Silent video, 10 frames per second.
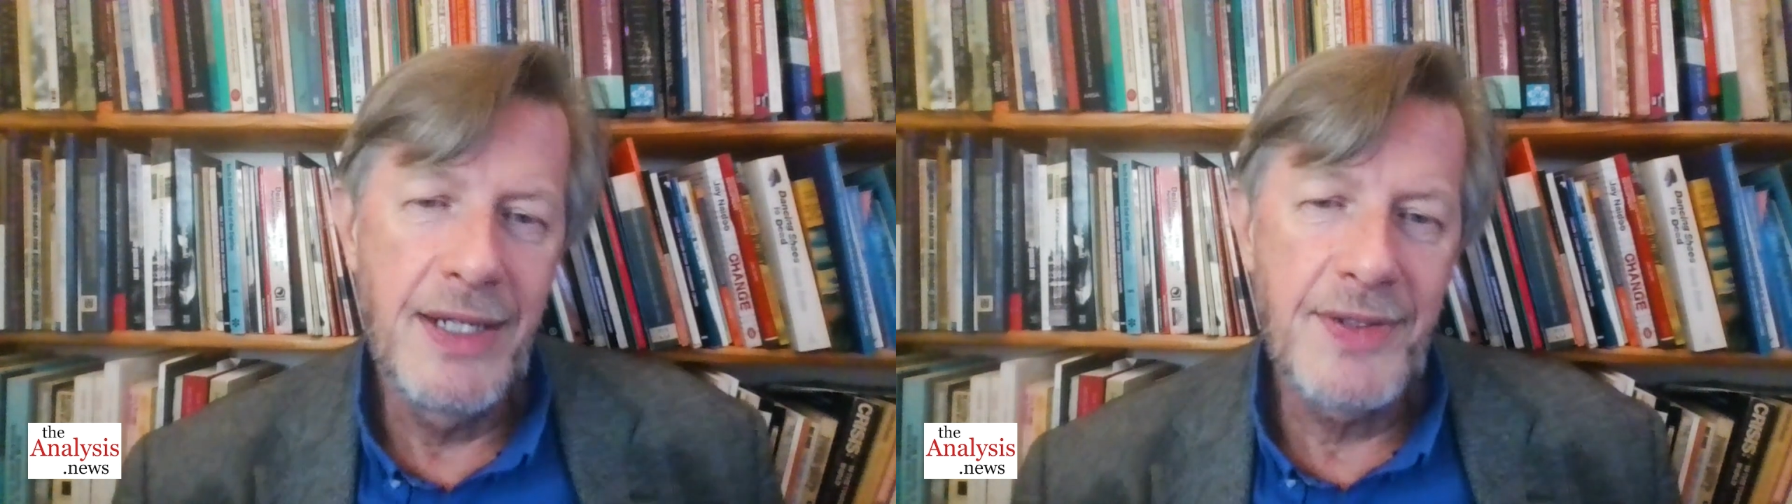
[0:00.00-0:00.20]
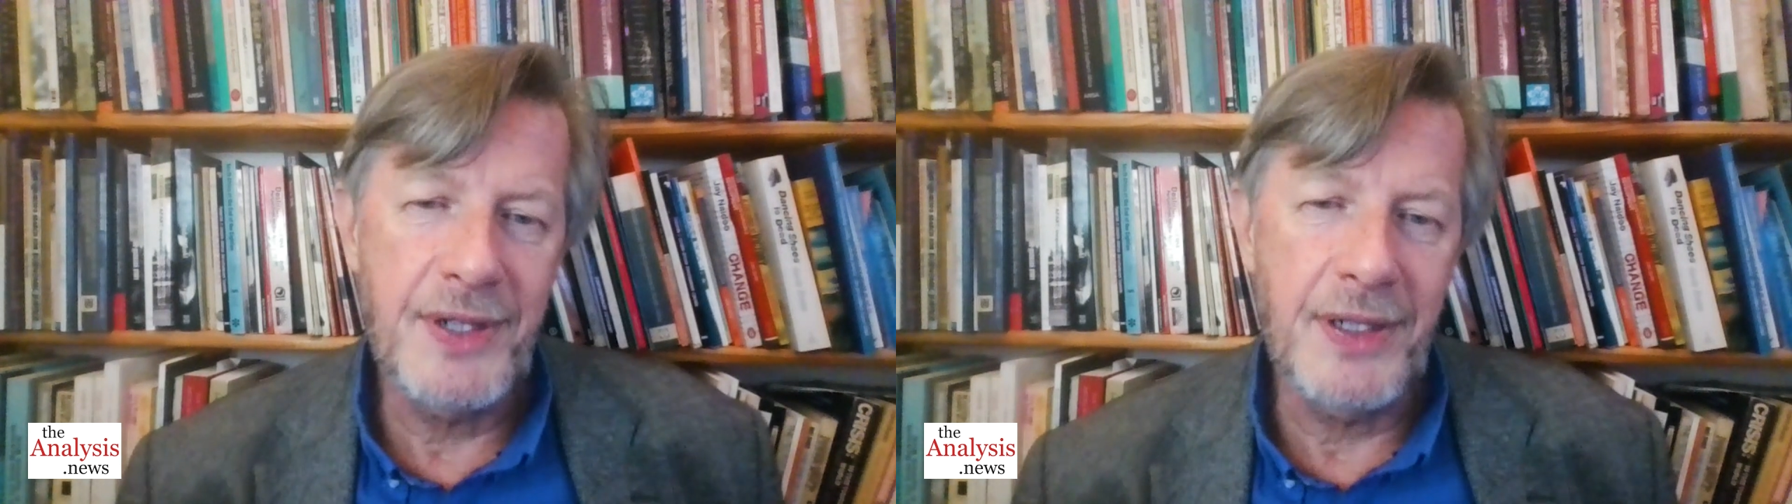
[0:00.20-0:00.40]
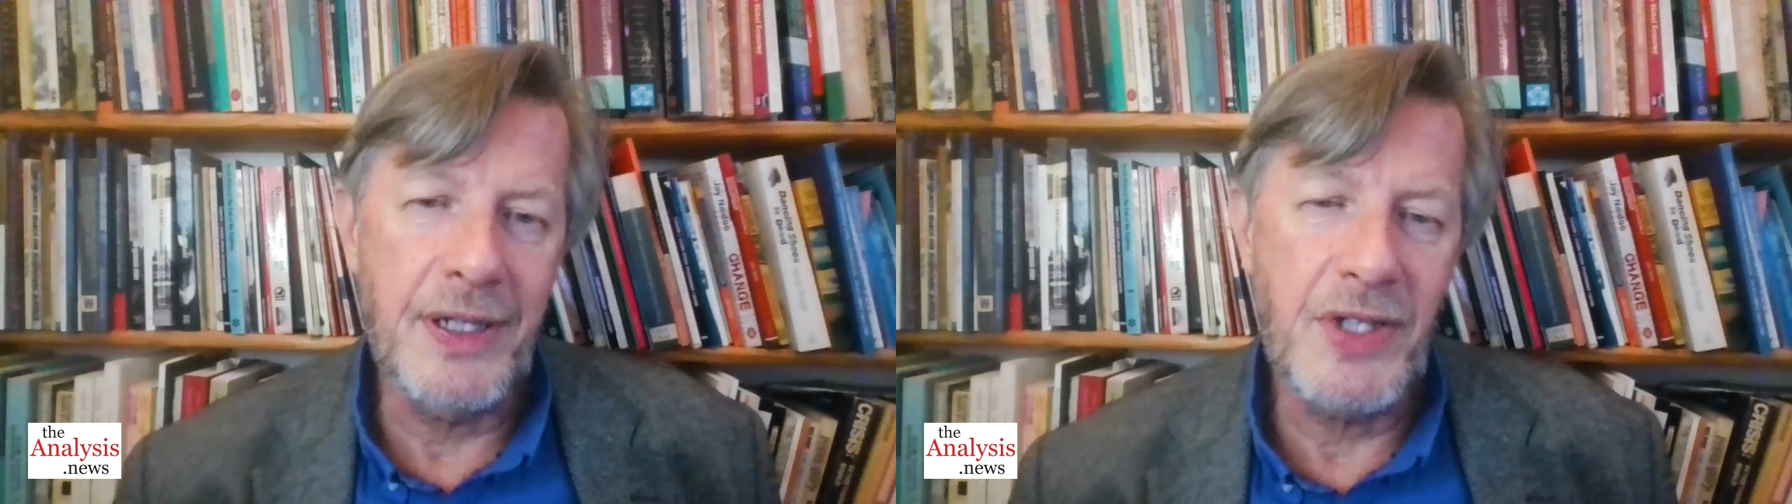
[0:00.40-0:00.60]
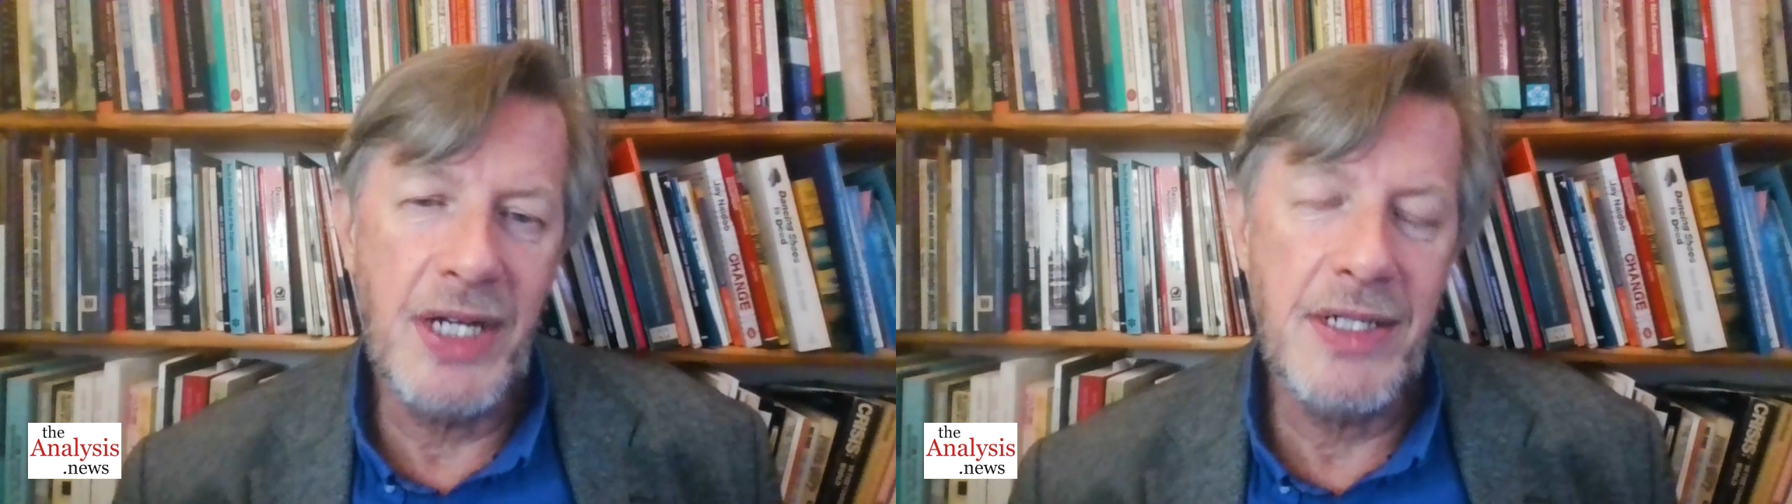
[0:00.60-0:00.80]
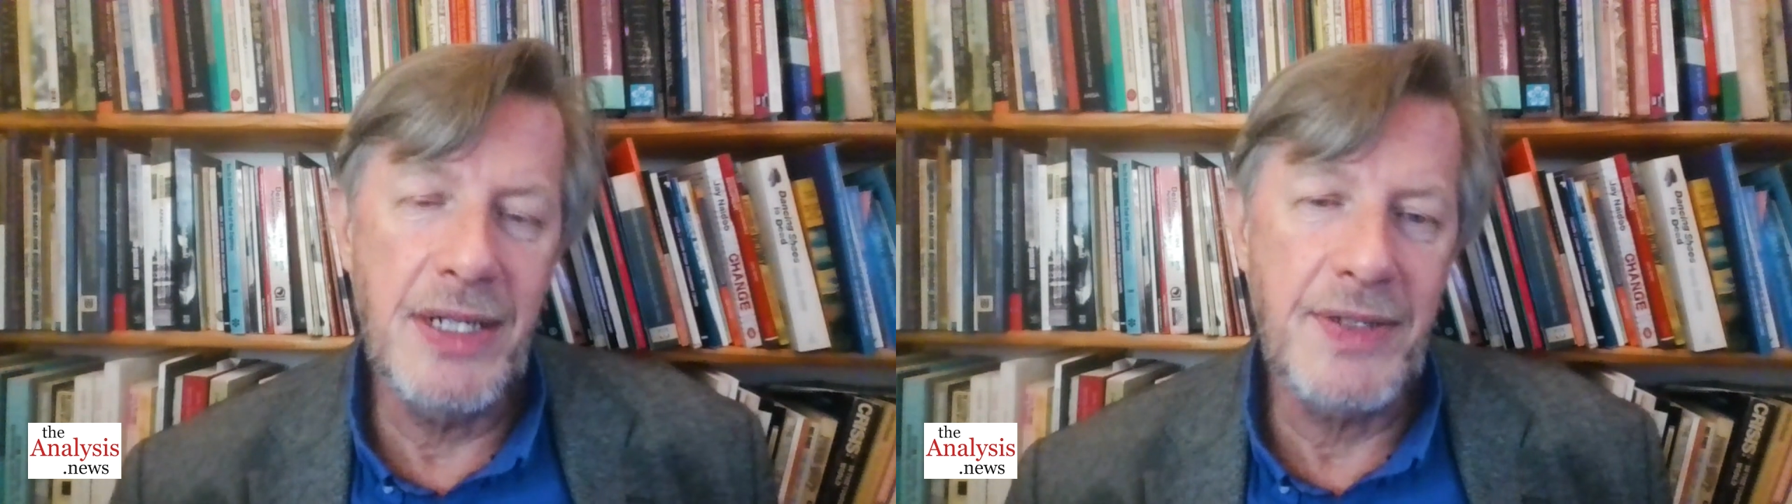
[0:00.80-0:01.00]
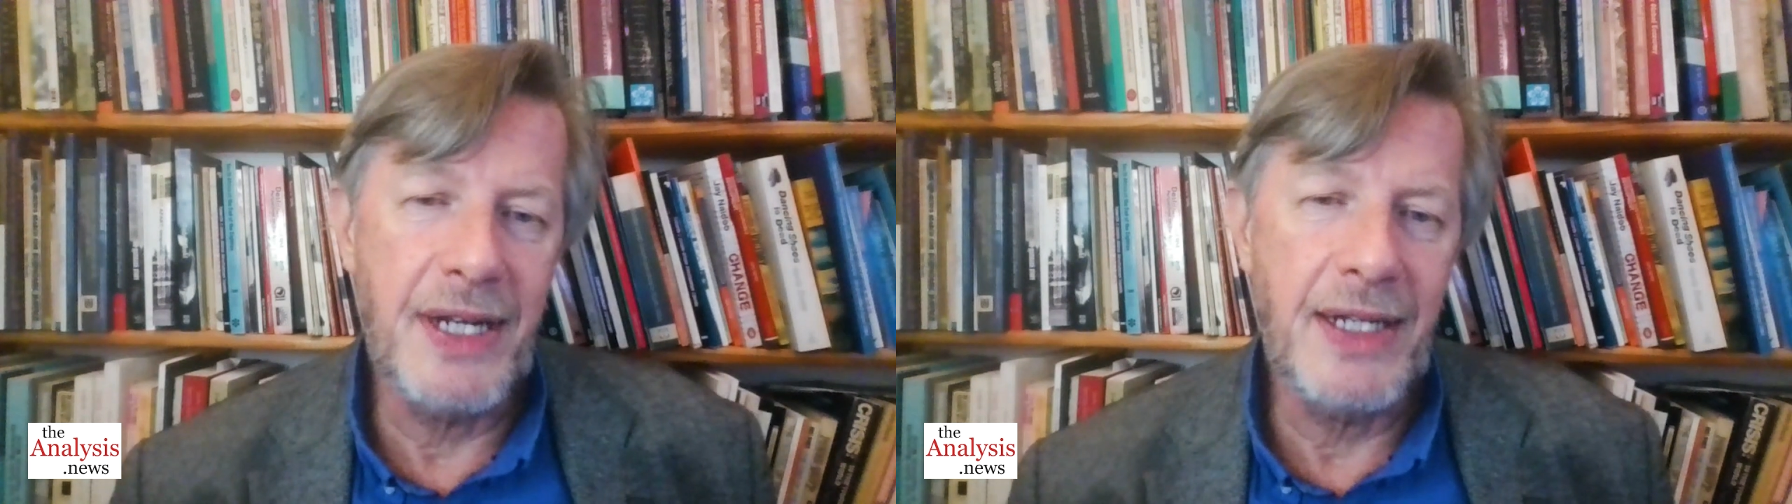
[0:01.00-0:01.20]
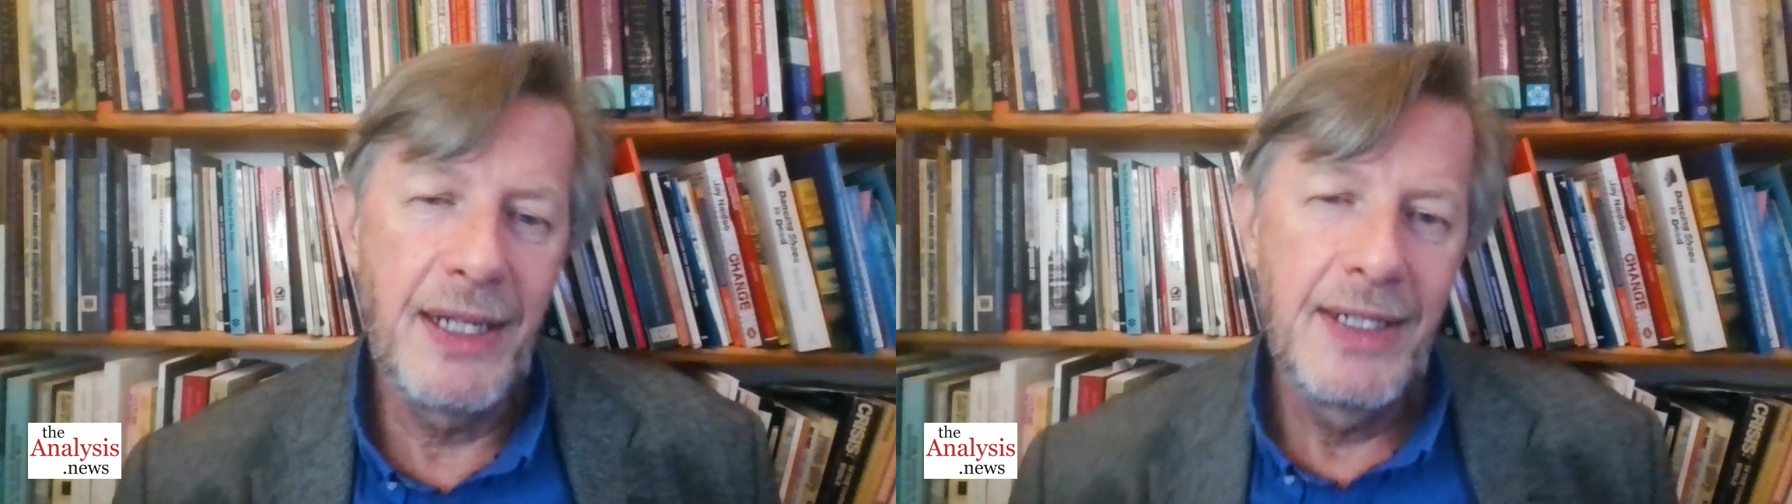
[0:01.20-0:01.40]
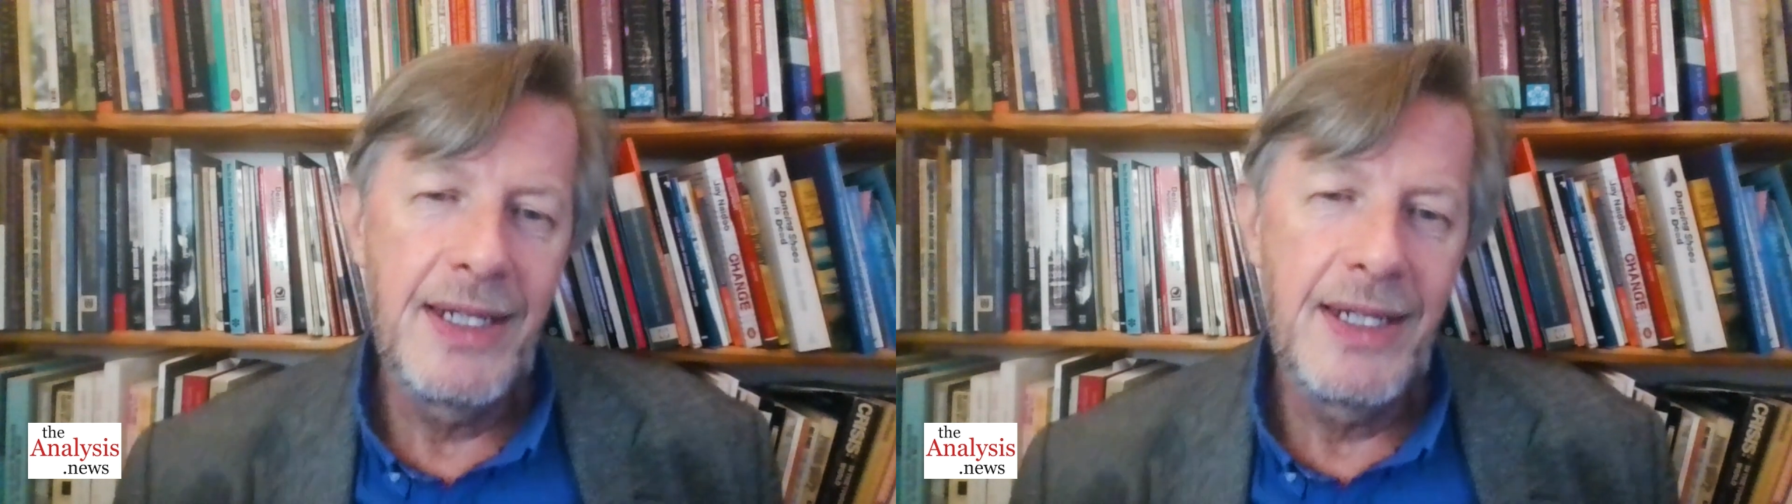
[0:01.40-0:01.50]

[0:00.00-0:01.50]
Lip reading: Stock Exchange listing,